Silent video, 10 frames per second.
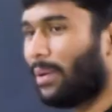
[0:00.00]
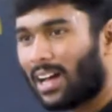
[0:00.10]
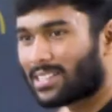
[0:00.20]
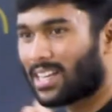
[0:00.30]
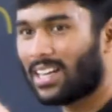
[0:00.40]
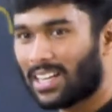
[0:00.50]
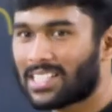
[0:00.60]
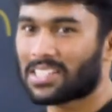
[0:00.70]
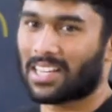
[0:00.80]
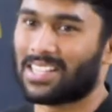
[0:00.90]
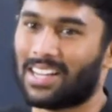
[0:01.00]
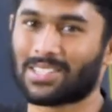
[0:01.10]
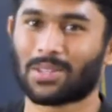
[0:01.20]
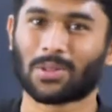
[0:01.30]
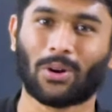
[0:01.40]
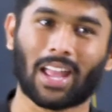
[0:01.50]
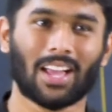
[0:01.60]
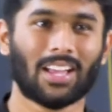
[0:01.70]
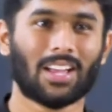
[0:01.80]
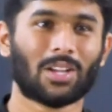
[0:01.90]
being asked in each test series. Okay.
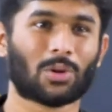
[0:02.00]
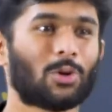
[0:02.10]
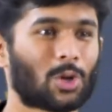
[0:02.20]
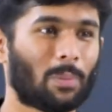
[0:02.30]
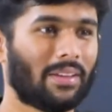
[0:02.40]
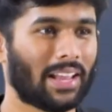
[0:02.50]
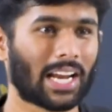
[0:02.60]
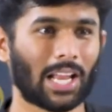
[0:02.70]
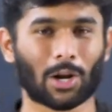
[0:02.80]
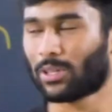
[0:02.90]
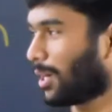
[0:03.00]
So you should be very clear on